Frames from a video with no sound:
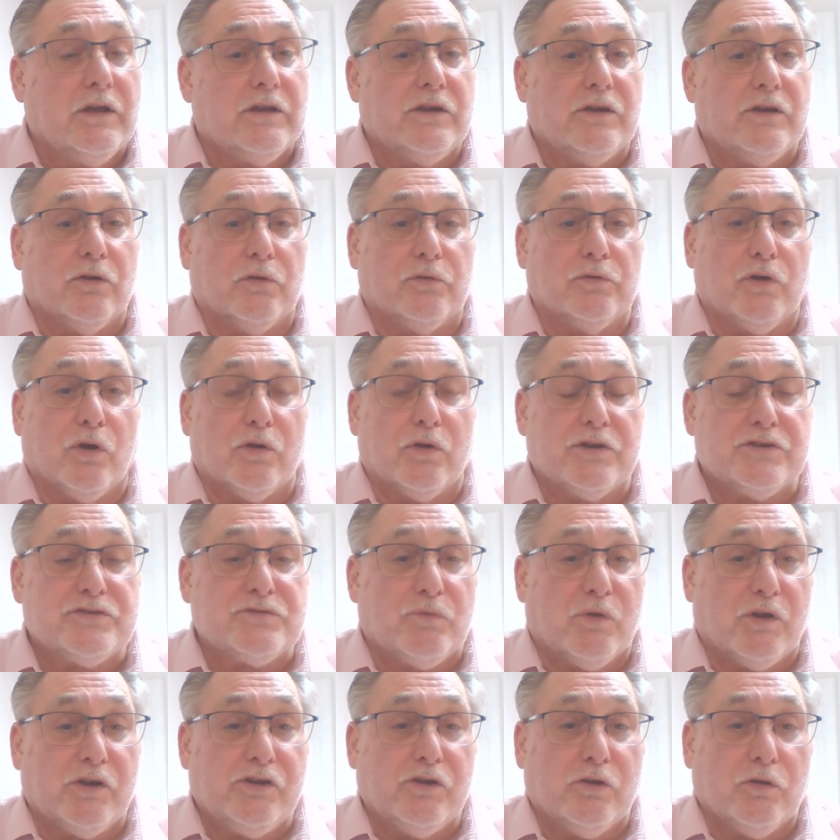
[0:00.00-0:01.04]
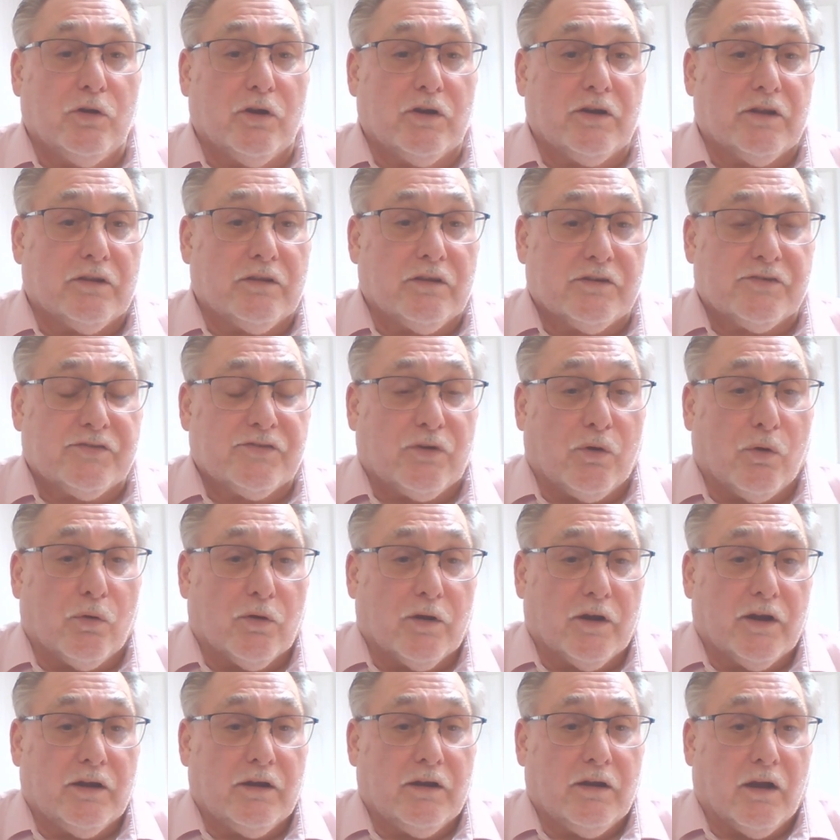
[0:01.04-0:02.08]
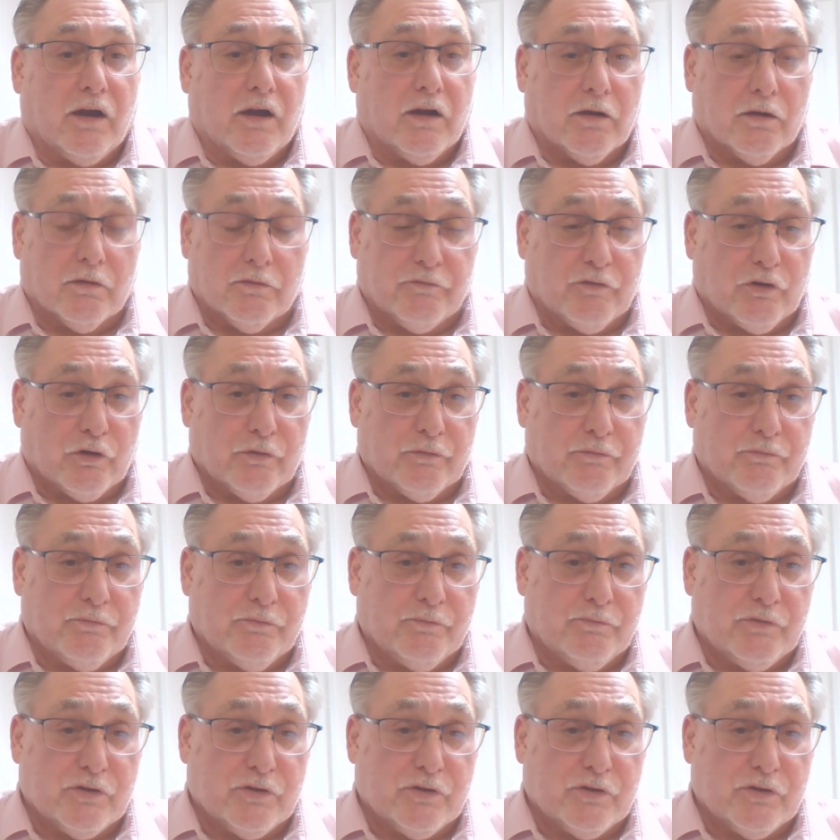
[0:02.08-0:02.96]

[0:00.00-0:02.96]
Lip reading: You'll notice when you look at the scoring or